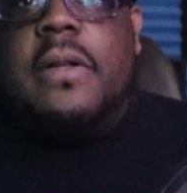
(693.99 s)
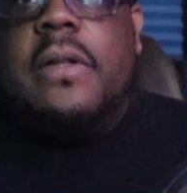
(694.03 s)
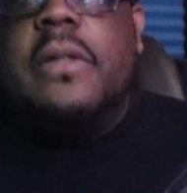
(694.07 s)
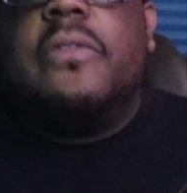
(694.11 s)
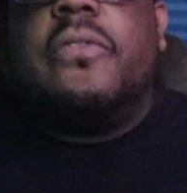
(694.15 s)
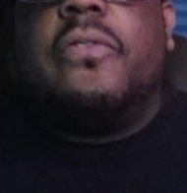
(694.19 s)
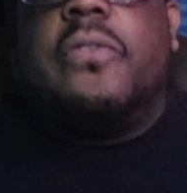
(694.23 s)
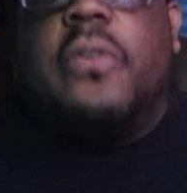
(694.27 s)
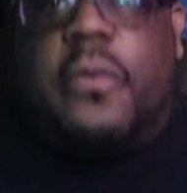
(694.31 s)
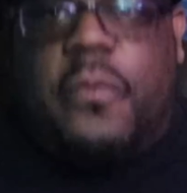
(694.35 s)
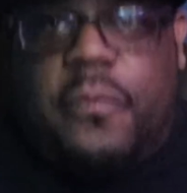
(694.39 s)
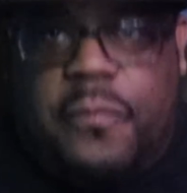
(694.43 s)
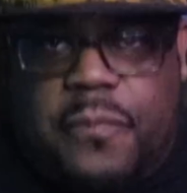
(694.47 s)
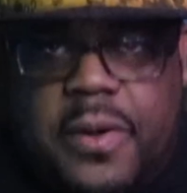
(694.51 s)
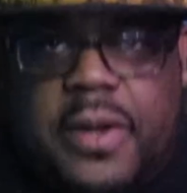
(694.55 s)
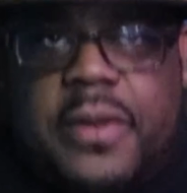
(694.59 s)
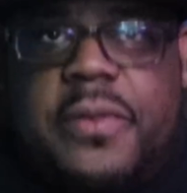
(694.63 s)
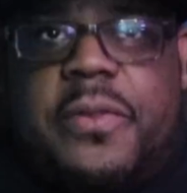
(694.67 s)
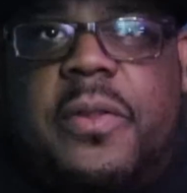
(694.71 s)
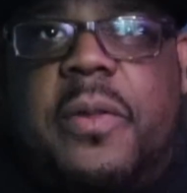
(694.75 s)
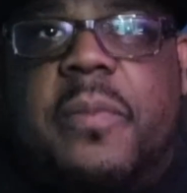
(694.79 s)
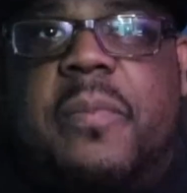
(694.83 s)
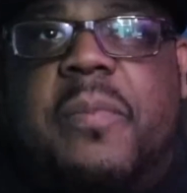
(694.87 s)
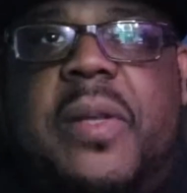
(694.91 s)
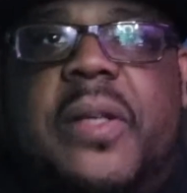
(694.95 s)
So
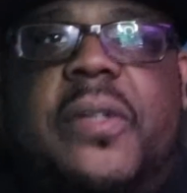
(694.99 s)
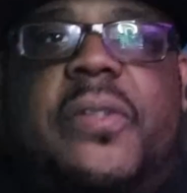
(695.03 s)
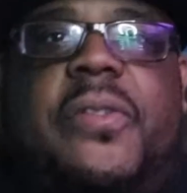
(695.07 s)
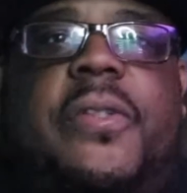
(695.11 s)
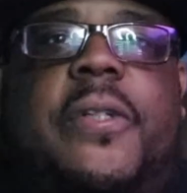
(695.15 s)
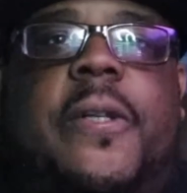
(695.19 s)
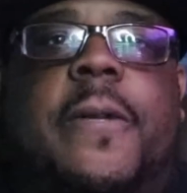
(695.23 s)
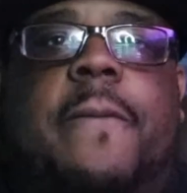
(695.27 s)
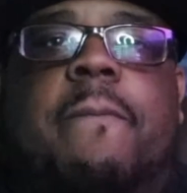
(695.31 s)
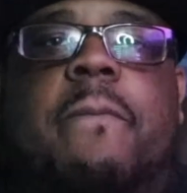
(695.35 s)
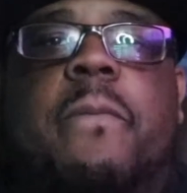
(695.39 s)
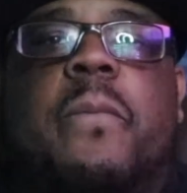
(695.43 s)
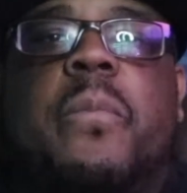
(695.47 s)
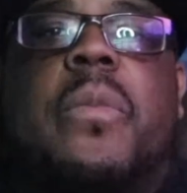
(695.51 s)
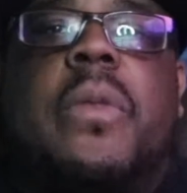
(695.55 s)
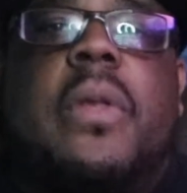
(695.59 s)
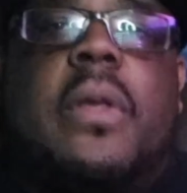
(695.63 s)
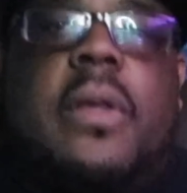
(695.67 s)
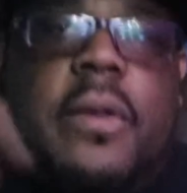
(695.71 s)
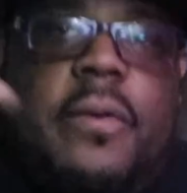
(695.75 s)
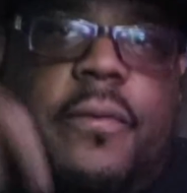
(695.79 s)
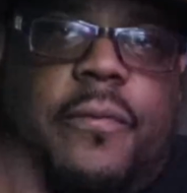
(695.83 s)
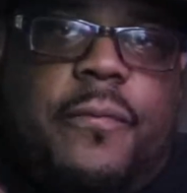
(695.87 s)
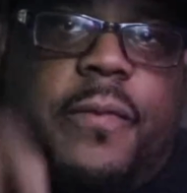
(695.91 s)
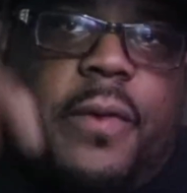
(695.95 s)
fund the mission,
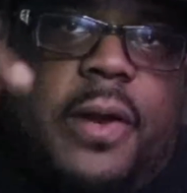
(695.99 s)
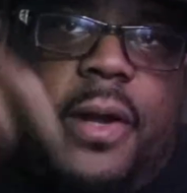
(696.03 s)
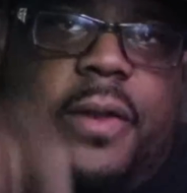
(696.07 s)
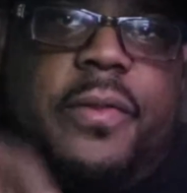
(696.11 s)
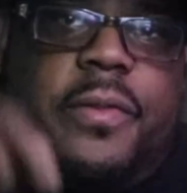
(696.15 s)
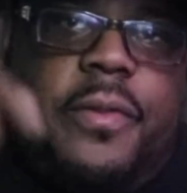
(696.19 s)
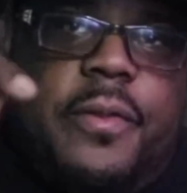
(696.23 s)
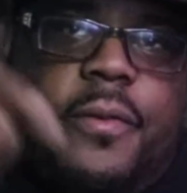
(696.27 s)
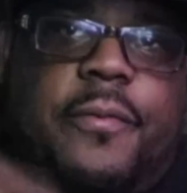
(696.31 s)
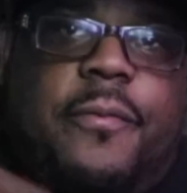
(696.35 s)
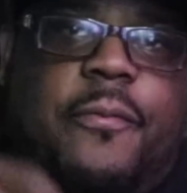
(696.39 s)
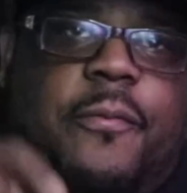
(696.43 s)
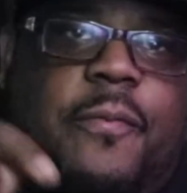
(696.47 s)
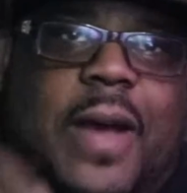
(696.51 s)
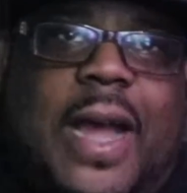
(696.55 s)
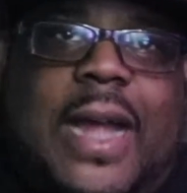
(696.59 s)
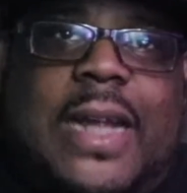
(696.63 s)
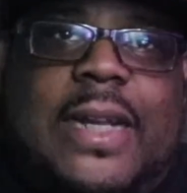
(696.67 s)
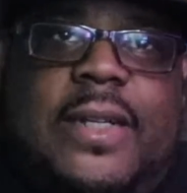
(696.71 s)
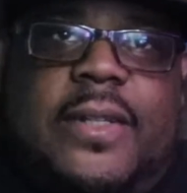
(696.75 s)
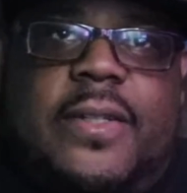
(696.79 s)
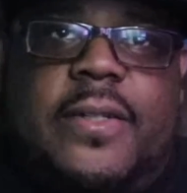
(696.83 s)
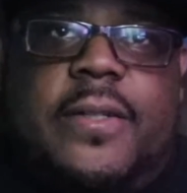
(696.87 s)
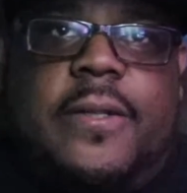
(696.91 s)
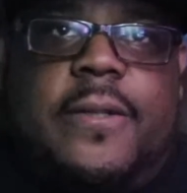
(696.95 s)
fund the
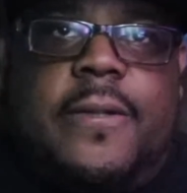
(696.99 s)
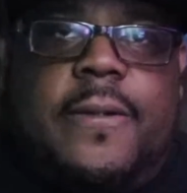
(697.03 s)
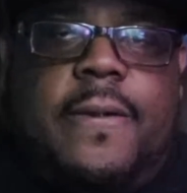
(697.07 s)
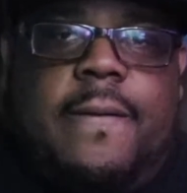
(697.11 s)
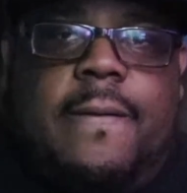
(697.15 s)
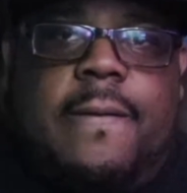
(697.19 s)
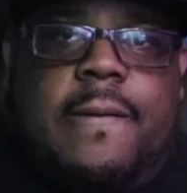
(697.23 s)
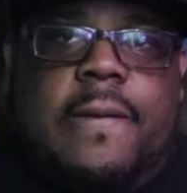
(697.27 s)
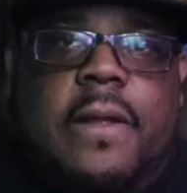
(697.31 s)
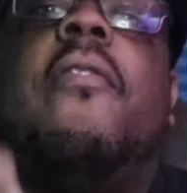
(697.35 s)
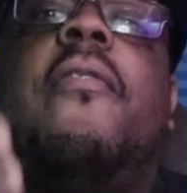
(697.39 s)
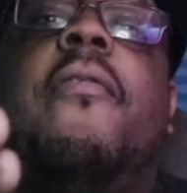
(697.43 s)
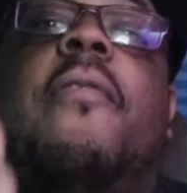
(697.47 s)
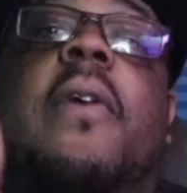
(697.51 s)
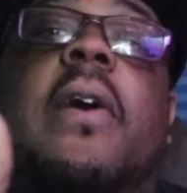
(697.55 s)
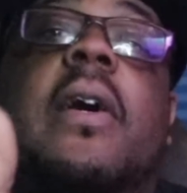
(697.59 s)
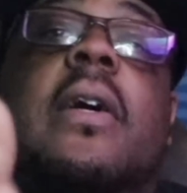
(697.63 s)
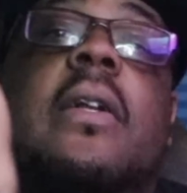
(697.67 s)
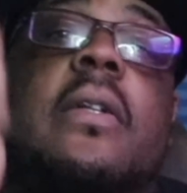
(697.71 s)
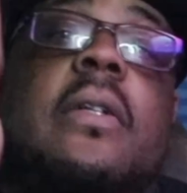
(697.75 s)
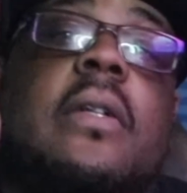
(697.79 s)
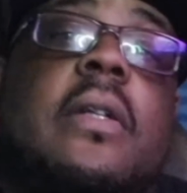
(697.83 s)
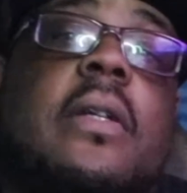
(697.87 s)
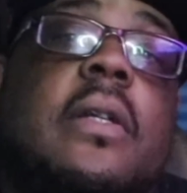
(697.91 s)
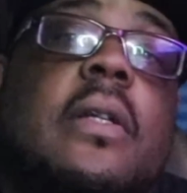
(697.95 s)
fight,
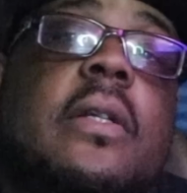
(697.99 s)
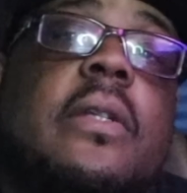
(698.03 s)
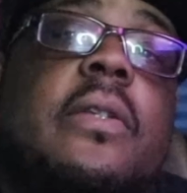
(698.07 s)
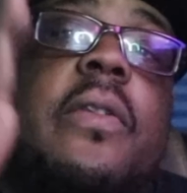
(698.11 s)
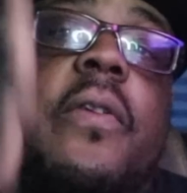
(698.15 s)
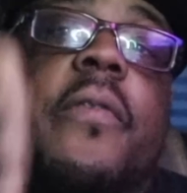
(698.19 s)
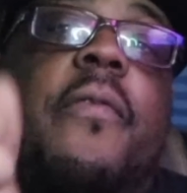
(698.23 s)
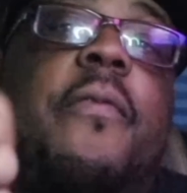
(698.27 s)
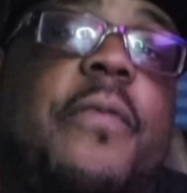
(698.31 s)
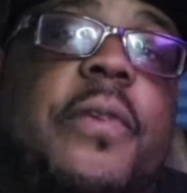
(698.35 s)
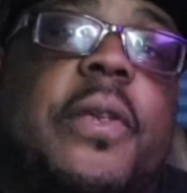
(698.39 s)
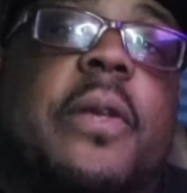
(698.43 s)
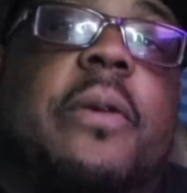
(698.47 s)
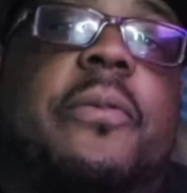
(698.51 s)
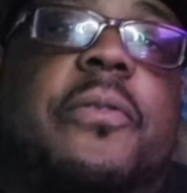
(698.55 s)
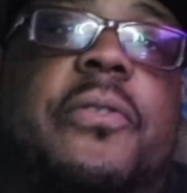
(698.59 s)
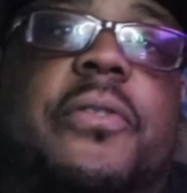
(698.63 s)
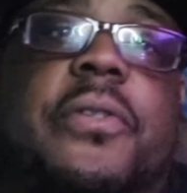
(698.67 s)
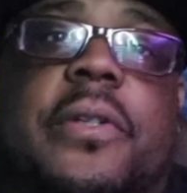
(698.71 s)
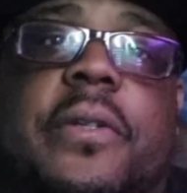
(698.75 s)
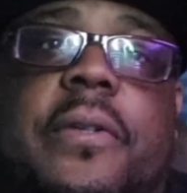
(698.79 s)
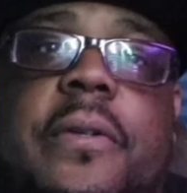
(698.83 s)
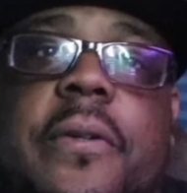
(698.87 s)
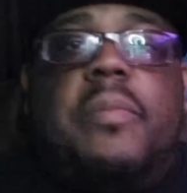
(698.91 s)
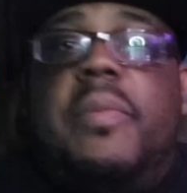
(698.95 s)
fund the
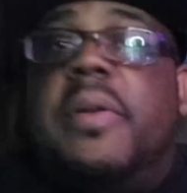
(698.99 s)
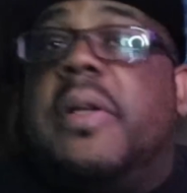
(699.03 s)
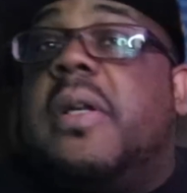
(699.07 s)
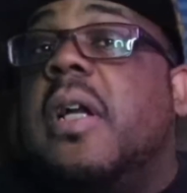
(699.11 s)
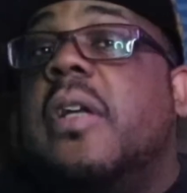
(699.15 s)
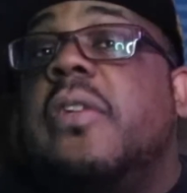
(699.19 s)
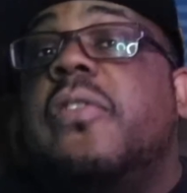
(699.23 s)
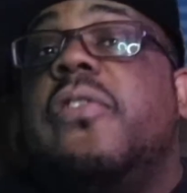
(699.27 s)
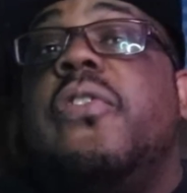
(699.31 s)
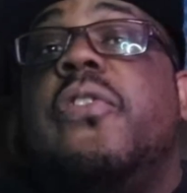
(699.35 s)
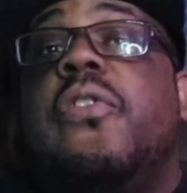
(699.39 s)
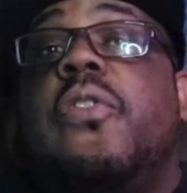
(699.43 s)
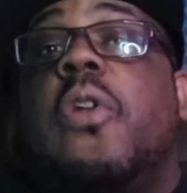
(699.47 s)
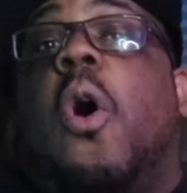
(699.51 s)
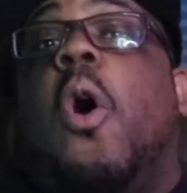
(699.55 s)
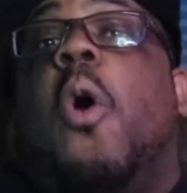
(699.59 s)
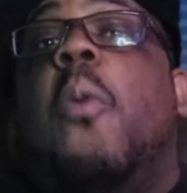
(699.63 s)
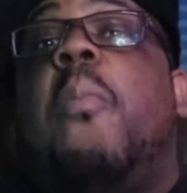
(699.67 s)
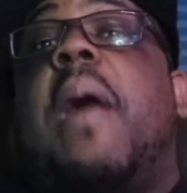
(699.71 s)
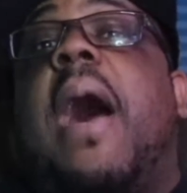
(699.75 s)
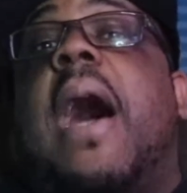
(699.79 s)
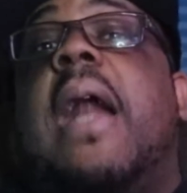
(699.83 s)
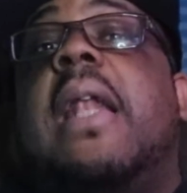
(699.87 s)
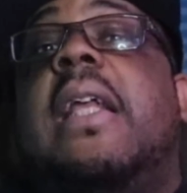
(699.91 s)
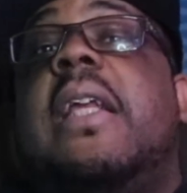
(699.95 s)
future, because
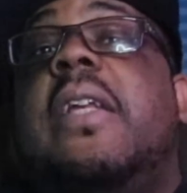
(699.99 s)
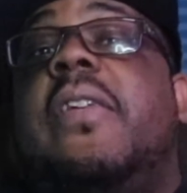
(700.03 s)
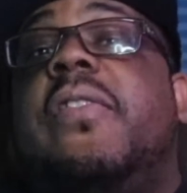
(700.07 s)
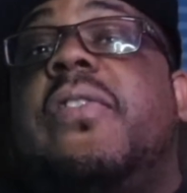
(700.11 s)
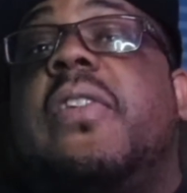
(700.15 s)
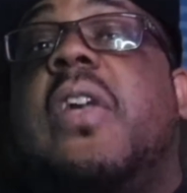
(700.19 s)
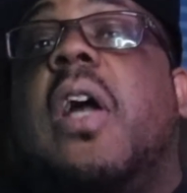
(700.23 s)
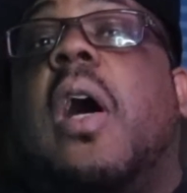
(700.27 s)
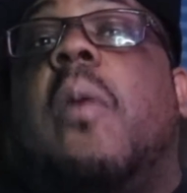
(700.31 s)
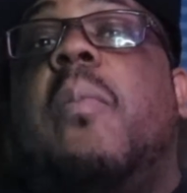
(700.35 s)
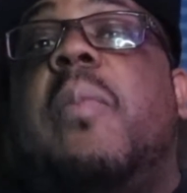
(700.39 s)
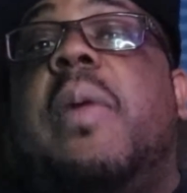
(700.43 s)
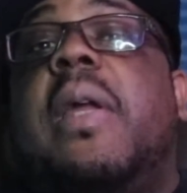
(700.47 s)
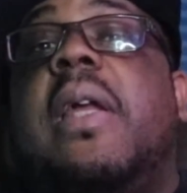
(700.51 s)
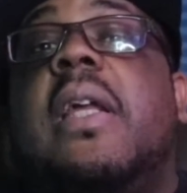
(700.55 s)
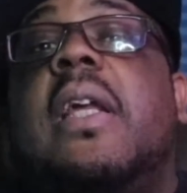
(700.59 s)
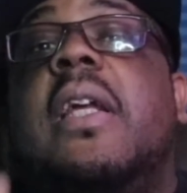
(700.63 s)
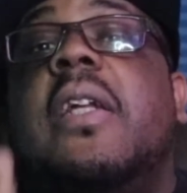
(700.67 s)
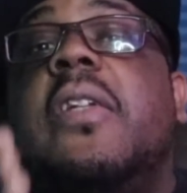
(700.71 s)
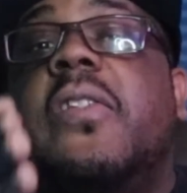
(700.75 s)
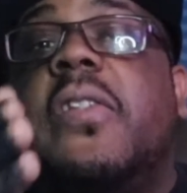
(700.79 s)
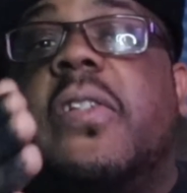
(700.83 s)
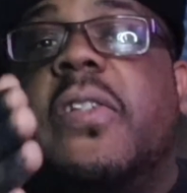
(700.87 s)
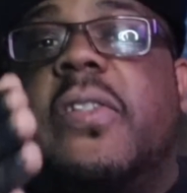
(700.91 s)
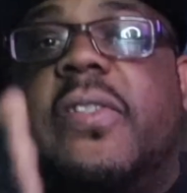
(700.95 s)
nobody's
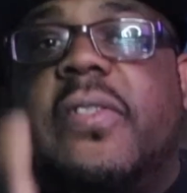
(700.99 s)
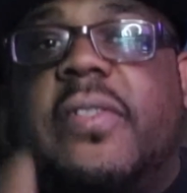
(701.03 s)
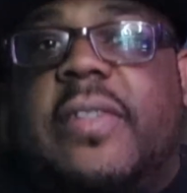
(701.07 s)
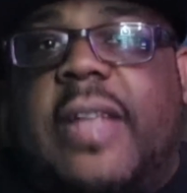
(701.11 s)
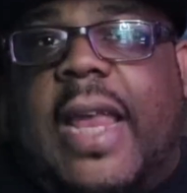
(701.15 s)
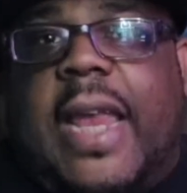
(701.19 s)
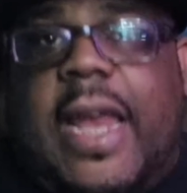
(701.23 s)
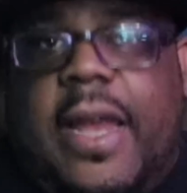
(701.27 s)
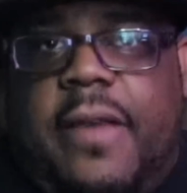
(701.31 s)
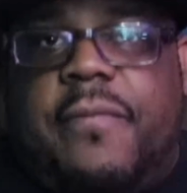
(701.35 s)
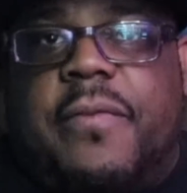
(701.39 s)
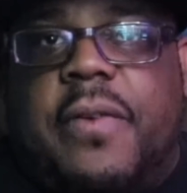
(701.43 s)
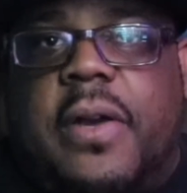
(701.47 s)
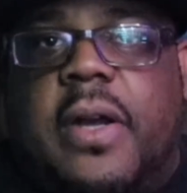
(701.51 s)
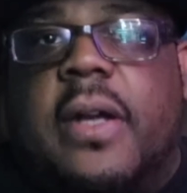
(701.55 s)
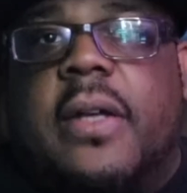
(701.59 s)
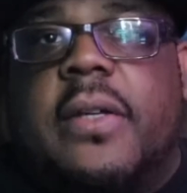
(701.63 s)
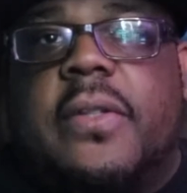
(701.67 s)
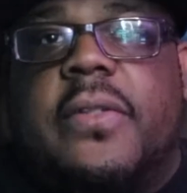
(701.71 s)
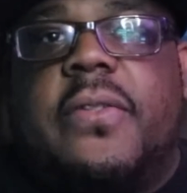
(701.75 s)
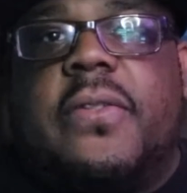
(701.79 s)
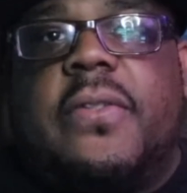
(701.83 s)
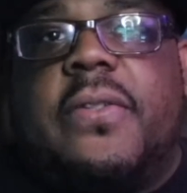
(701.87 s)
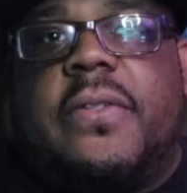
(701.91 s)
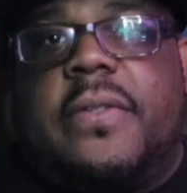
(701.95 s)
coming to save
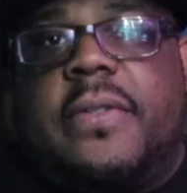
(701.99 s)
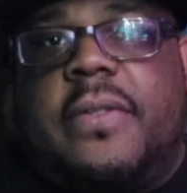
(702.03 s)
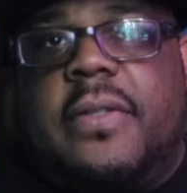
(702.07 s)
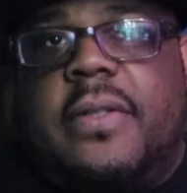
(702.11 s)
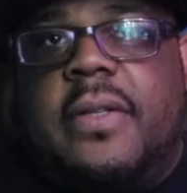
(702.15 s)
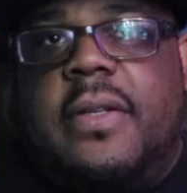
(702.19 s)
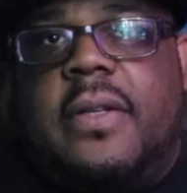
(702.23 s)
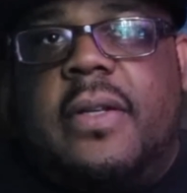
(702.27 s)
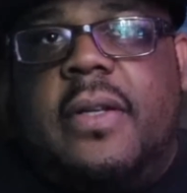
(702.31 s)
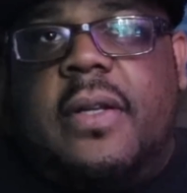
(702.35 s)
us.